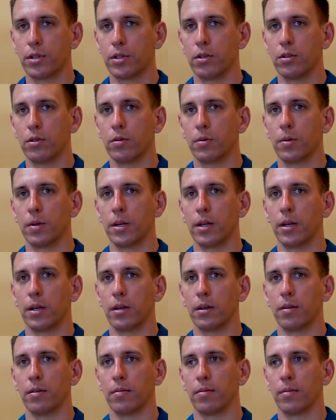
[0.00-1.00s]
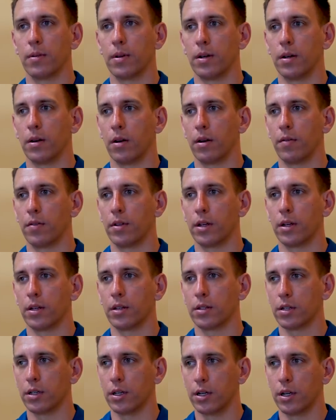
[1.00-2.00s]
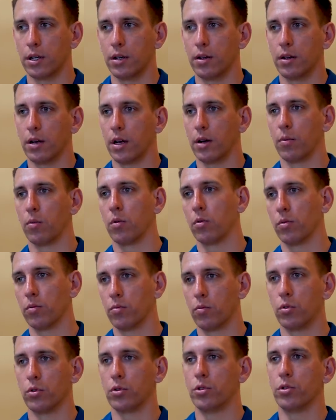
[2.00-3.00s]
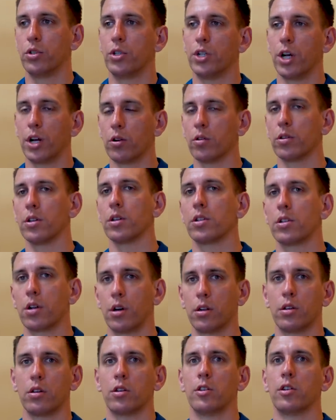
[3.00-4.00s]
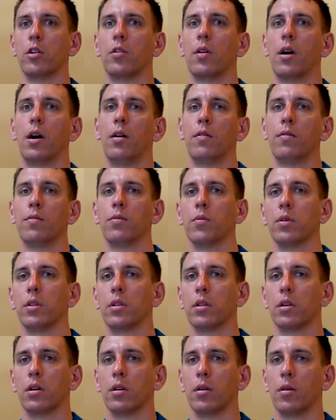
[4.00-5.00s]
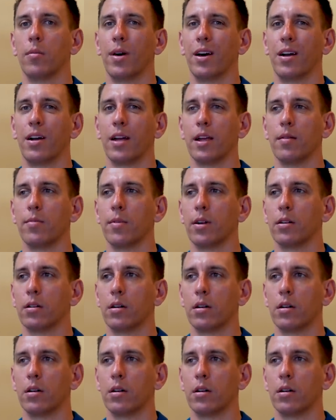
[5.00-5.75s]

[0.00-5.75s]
to and you know everything's good, we'll generally start the show off with about an 8-minute